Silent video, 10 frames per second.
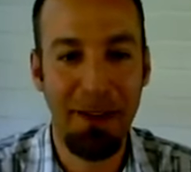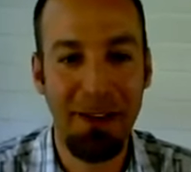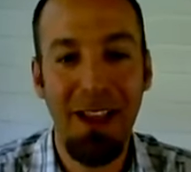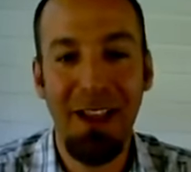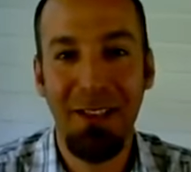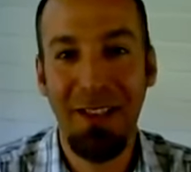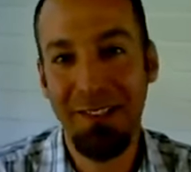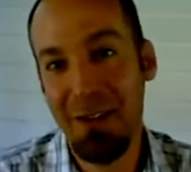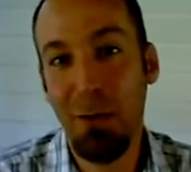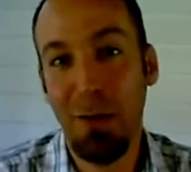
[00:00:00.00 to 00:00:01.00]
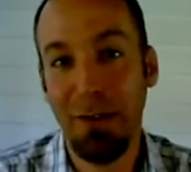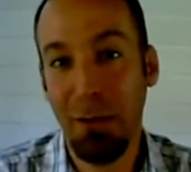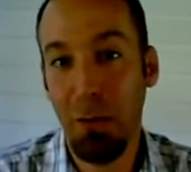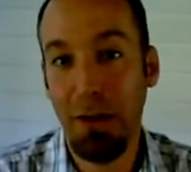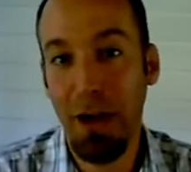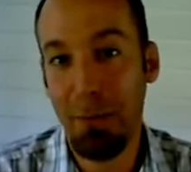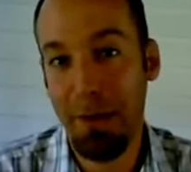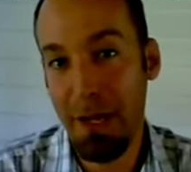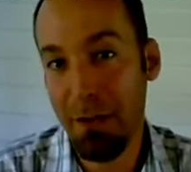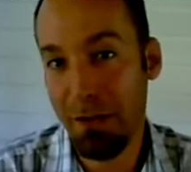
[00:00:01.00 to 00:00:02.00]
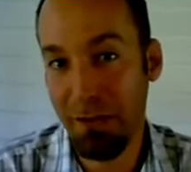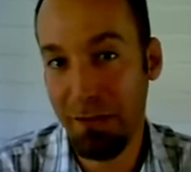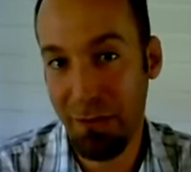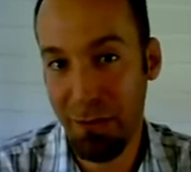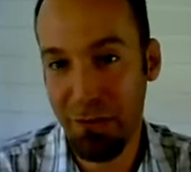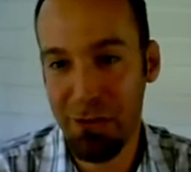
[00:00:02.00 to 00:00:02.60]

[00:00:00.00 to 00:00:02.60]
but let's say you want to do a combination search.